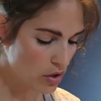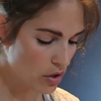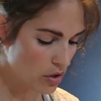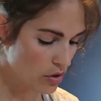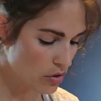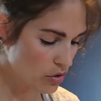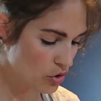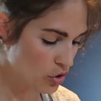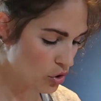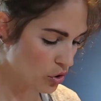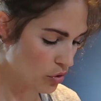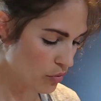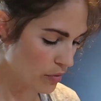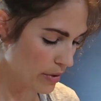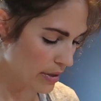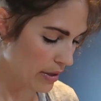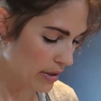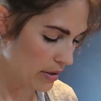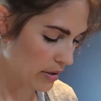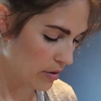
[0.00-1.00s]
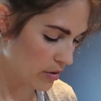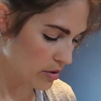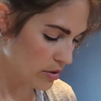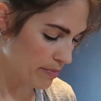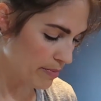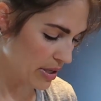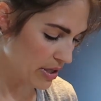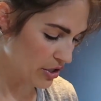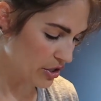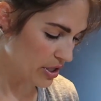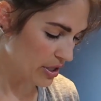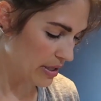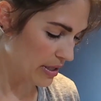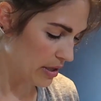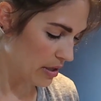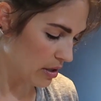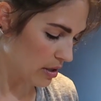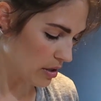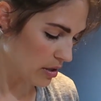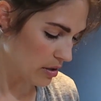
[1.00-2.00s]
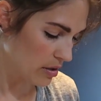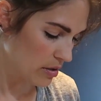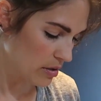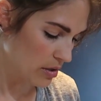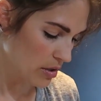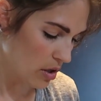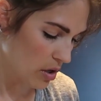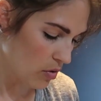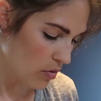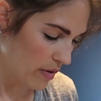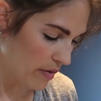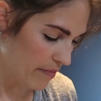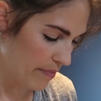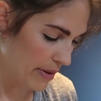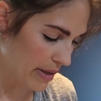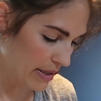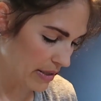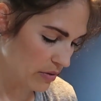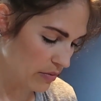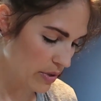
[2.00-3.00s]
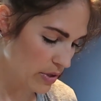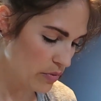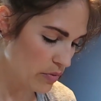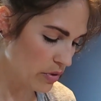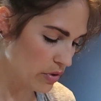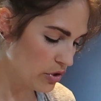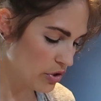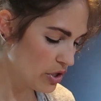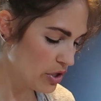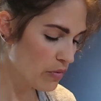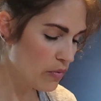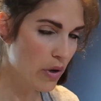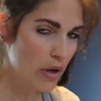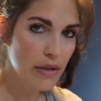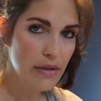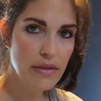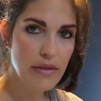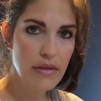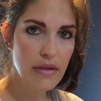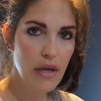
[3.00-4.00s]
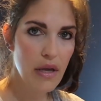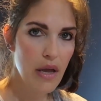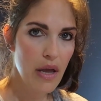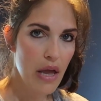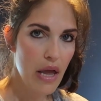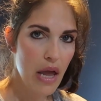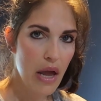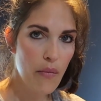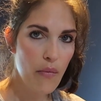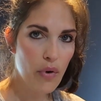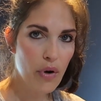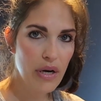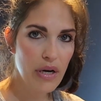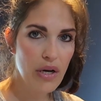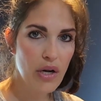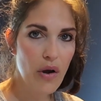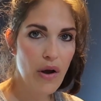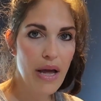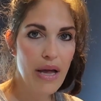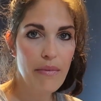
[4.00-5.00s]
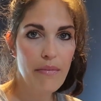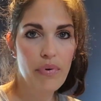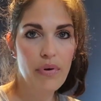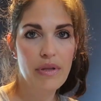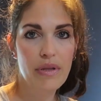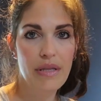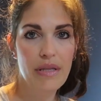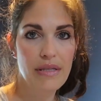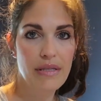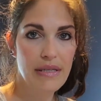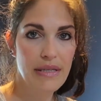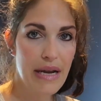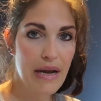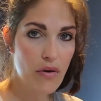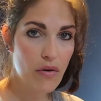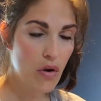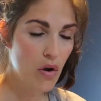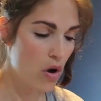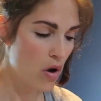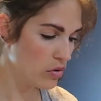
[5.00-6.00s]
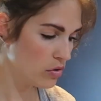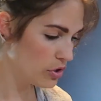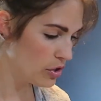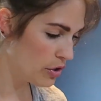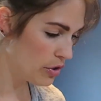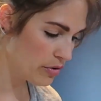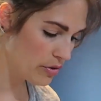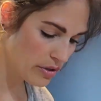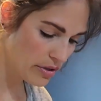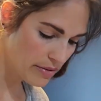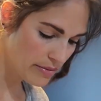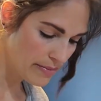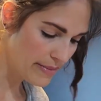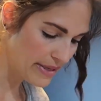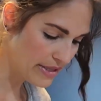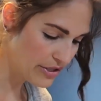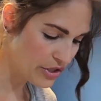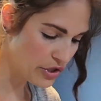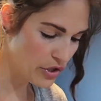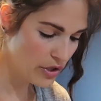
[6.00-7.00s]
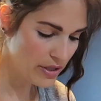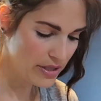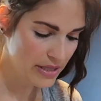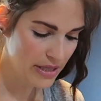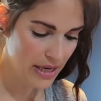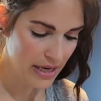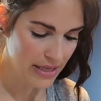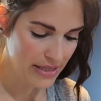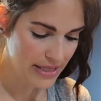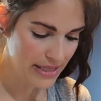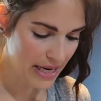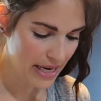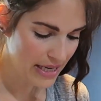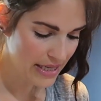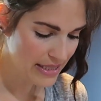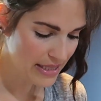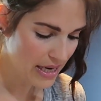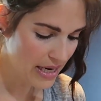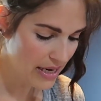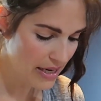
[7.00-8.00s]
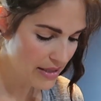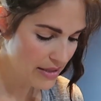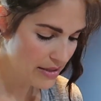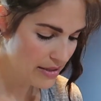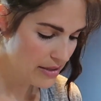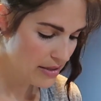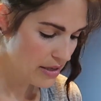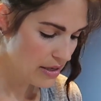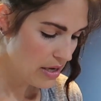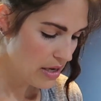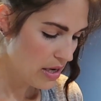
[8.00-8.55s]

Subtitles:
her jewelry. There's a bunch in here. So we picked which one she wants, and we're gonna go ahead and put this in alcohol too, just make sure that it's sanitized.